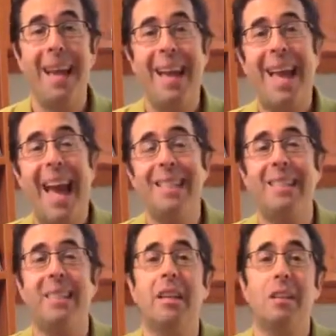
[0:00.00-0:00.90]
It has
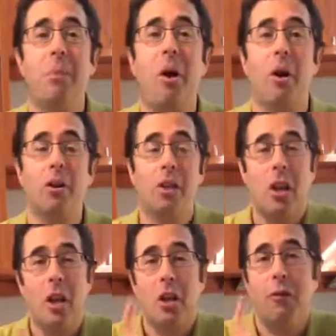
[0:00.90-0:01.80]
6 parts.
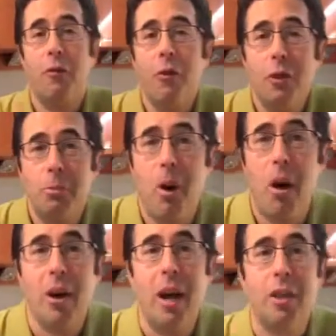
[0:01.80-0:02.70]
The first
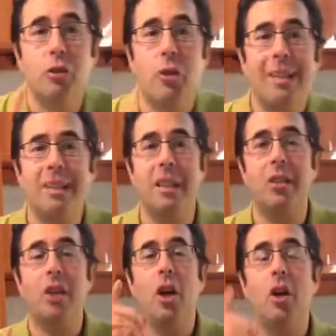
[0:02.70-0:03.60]
part
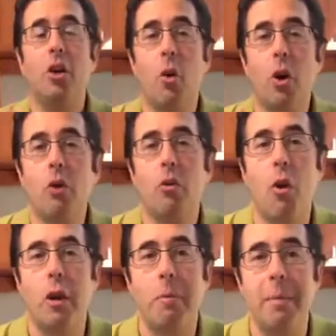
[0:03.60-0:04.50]
addresses your
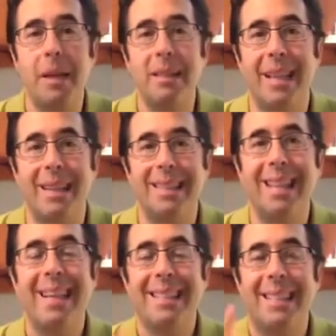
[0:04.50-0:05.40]
growing business,
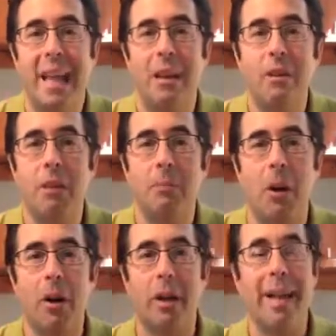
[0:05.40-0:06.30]
sales and
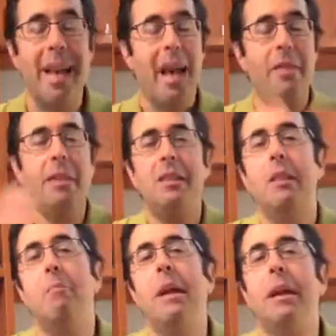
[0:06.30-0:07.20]
marketing. And this is the
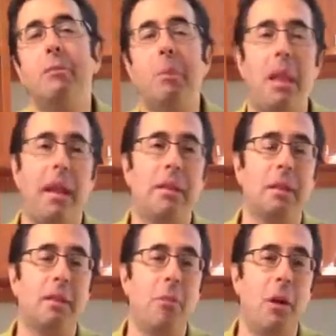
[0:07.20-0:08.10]
biggest place
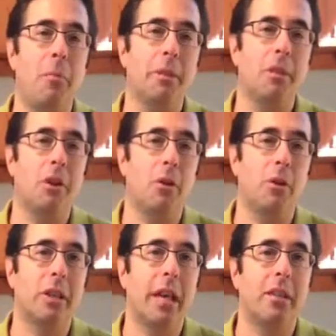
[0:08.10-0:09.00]
that small business
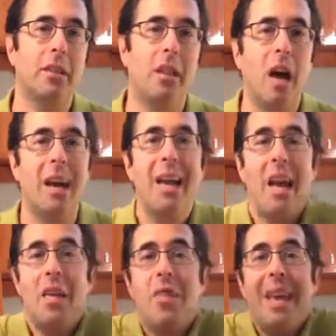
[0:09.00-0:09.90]
owners get stuck.
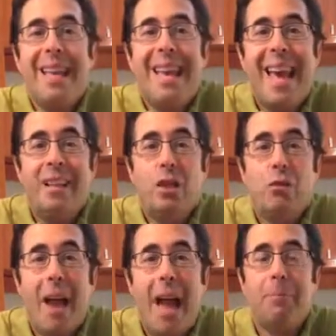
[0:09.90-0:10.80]
They get
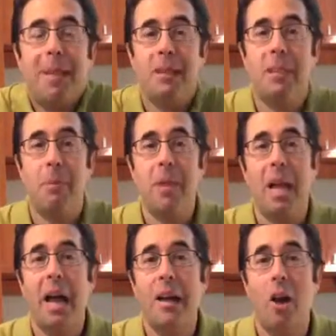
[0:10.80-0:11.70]
trapped in something
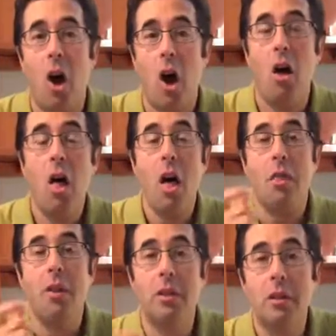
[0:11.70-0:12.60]
I call
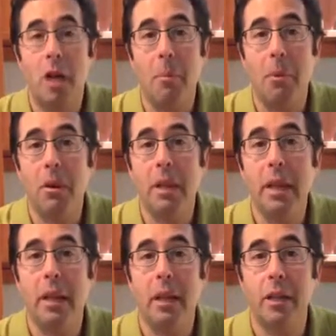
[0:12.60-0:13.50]
the double
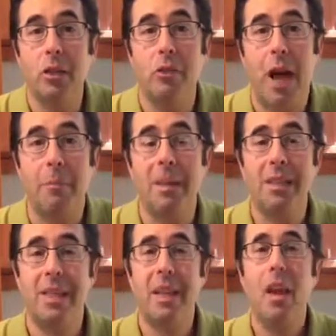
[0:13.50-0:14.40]
helix trap. You
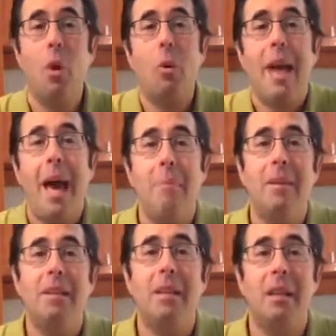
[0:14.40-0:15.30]
see, what
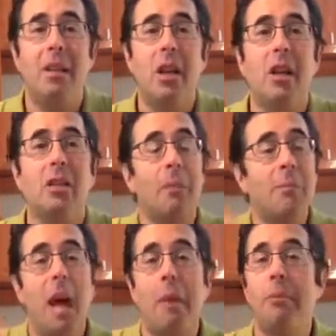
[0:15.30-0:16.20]
happens is
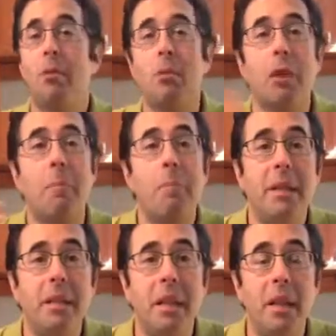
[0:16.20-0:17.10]
sometimes they're really
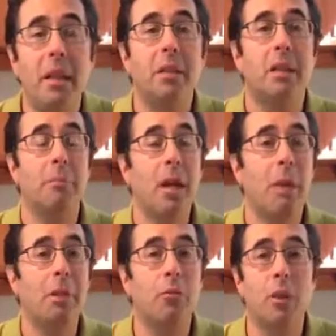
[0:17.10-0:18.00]
busy,
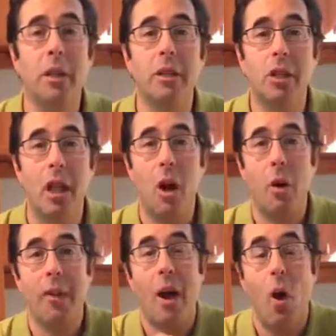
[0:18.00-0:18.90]
sometimes they're really slow,
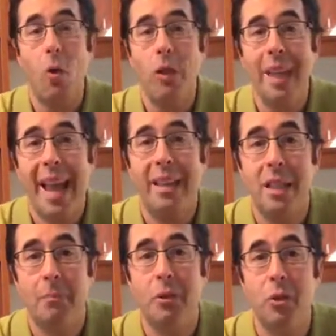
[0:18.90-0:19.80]
and they only end
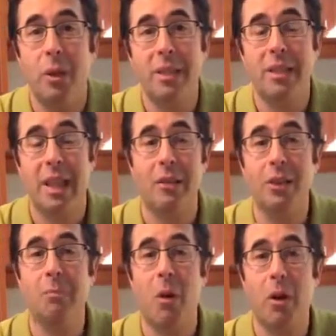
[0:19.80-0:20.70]
up doing sales
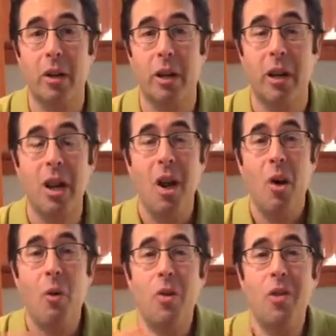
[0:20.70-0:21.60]
and marketing
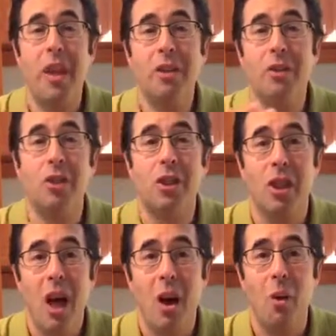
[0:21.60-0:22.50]
when things are
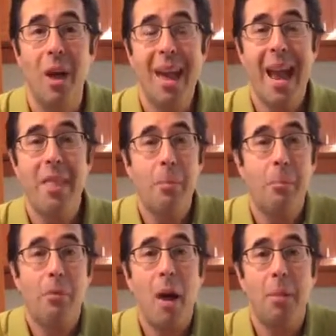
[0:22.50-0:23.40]
slow. And the
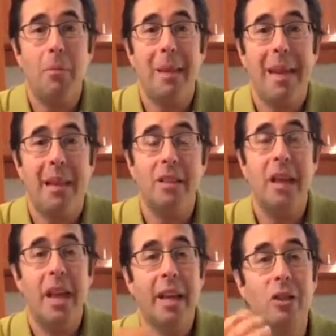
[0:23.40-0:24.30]
problem is,
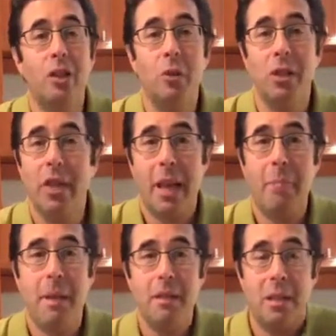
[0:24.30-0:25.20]
as soon as they get
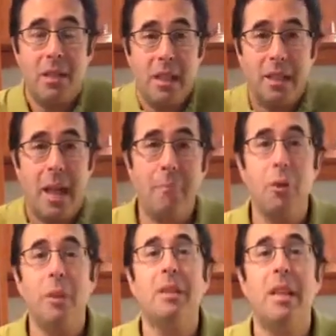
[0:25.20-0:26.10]
business, they stop
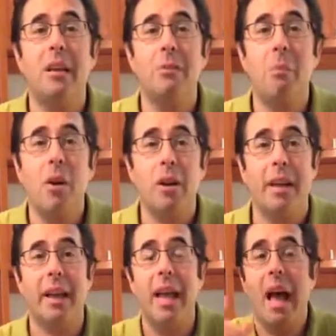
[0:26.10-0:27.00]
doing sales and
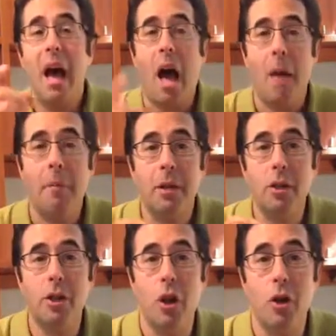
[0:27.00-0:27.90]
marketing. I'm going
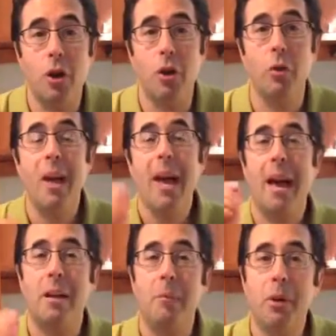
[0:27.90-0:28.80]
to show you
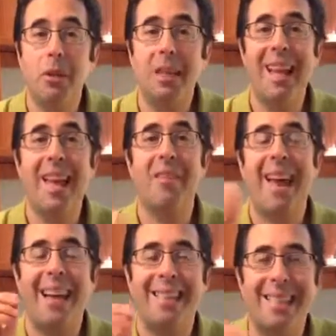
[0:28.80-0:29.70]
how to put together
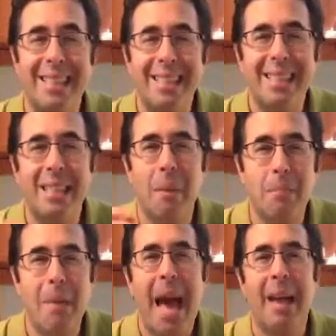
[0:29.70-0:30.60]
a
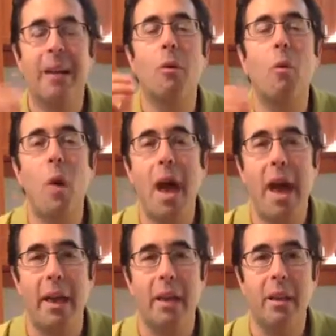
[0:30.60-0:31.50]
systematic
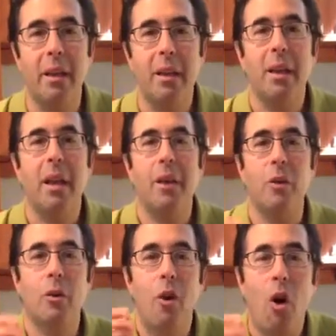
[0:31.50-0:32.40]
way in
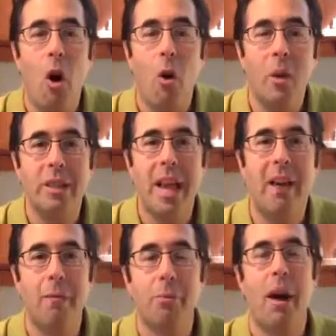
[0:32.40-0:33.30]
order to always
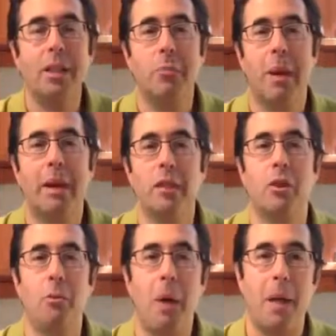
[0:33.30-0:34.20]
have prospects in
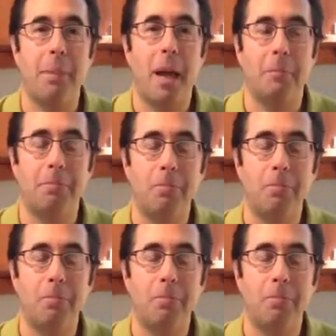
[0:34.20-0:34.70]
your pipeline.